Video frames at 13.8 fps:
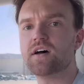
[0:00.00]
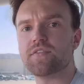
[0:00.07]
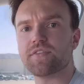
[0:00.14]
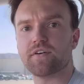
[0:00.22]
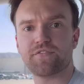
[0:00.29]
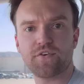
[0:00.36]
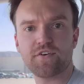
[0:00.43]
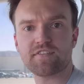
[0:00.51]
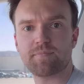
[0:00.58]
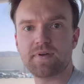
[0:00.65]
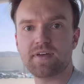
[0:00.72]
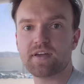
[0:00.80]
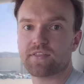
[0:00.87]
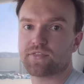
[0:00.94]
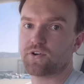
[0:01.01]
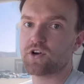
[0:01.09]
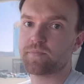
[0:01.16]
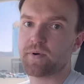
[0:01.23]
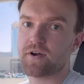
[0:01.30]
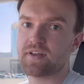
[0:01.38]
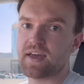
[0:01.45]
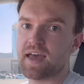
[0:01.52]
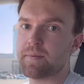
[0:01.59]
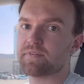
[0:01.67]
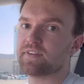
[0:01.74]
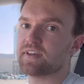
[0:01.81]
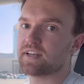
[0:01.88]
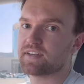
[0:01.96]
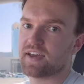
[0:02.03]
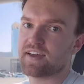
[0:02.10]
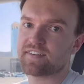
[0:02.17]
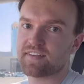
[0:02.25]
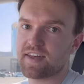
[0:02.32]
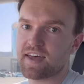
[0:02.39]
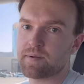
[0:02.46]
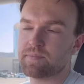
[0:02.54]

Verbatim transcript: The first being third-party apps like Tesla.